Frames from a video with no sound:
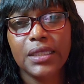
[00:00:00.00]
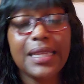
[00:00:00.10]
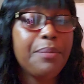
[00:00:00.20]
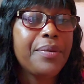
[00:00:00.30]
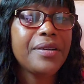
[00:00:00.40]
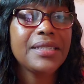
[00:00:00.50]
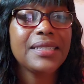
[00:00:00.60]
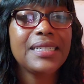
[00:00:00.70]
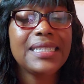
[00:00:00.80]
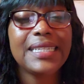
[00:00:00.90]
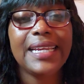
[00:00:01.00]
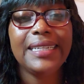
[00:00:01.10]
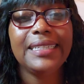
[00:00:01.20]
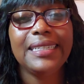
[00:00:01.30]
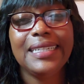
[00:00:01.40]
Some persons are
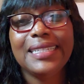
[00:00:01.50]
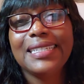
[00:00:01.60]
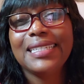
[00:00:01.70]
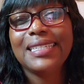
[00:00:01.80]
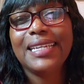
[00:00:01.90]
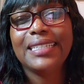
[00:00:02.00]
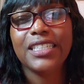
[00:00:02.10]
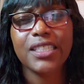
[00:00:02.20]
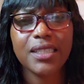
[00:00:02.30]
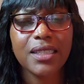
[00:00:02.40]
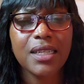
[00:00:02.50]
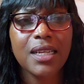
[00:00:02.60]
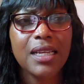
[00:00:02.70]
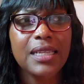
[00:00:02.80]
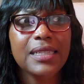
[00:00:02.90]
saying he's a snitch.
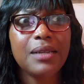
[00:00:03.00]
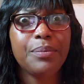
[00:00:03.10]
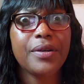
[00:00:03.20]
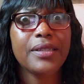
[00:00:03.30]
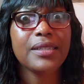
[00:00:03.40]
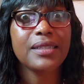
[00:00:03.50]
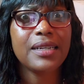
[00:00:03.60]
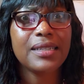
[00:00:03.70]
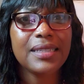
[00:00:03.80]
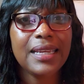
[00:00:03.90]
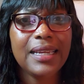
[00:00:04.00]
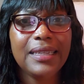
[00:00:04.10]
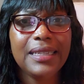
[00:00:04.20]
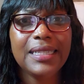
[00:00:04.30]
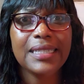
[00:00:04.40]
Some persons are
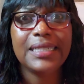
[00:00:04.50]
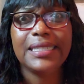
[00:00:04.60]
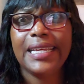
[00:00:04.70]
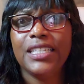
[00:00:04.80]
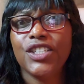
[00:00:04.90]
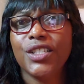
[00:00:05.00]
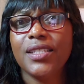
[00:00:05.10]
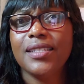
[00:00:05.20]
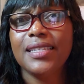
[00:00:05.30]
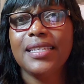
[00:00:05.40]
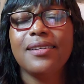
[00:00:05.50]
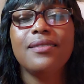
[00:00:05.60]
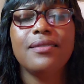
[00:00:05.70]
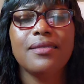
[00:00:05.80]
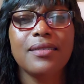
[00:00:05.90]
saying he's an attention
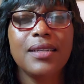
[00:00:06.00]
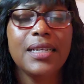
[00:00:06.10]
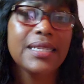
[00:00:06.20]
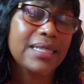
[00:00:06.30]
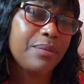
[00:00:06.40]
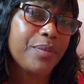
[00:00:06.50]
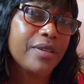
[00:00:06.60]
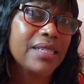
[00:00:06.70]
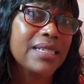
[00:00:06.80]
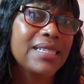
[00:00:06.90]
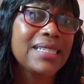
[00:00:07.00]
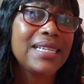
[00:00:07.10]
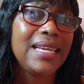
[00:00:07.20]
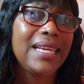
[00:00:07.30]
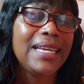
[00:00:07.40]
seeker. Some persons are
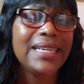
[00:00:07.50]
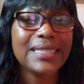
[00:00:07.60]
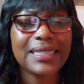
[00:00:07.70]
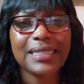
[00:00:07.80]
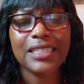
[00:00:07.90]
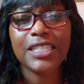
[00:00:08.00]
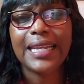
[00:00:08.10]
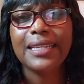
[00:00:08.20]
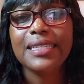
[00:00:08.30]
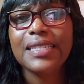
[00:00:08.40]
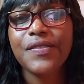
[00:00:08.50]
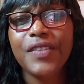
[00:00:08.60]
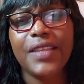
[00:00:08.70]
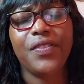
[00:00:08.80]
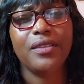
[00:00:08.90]
saying he's a jealous
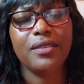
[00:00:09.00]
fit.